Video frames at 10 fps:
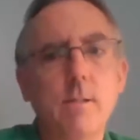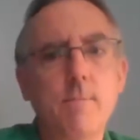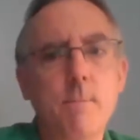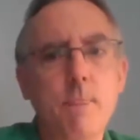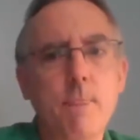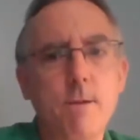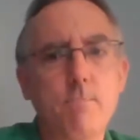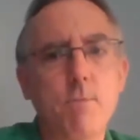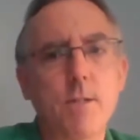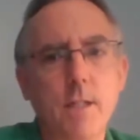in
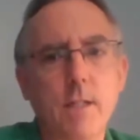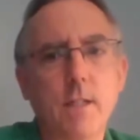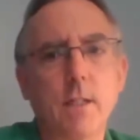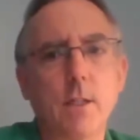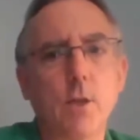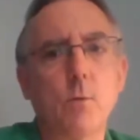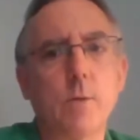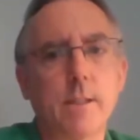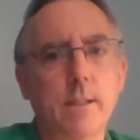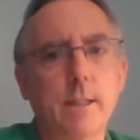particular with
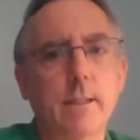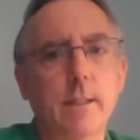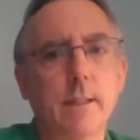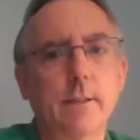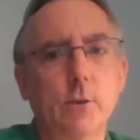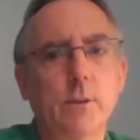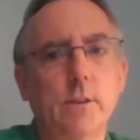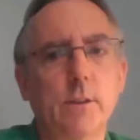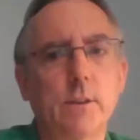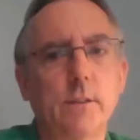static electricity
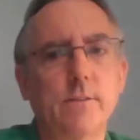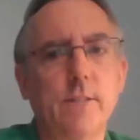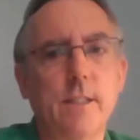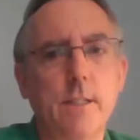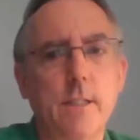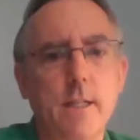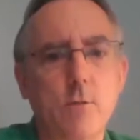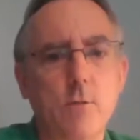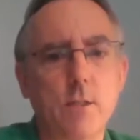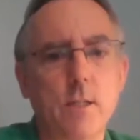that's very
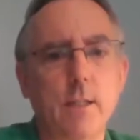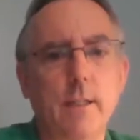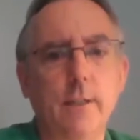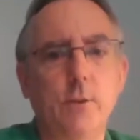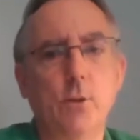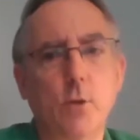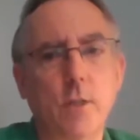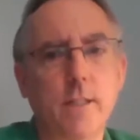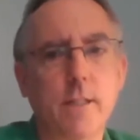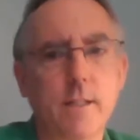dangerous, and I'll let you try
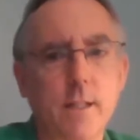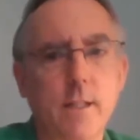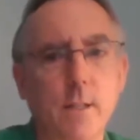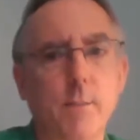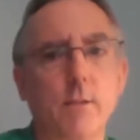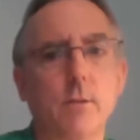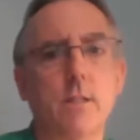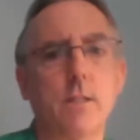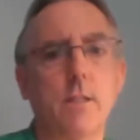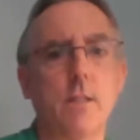and think about it,
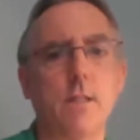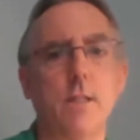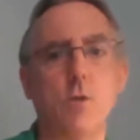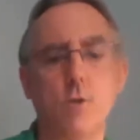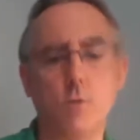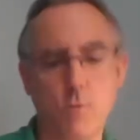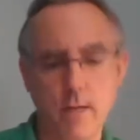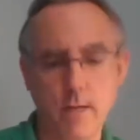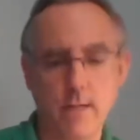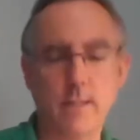see can you
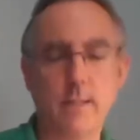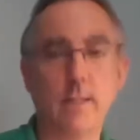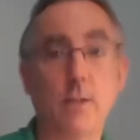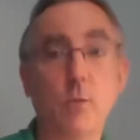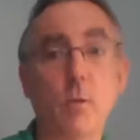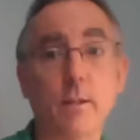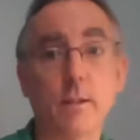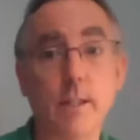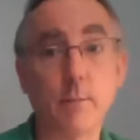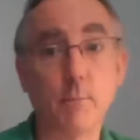think what
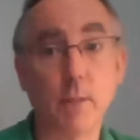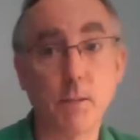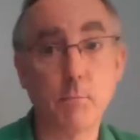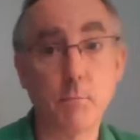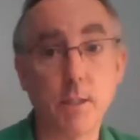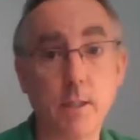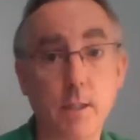that might be.